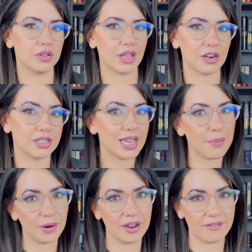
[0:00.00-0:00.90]
that are
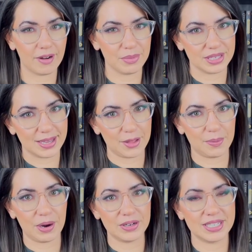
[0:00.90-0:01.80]
separate from this other
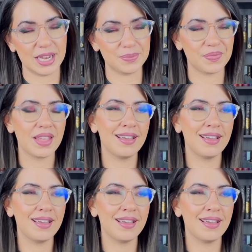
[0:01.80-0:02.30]
person.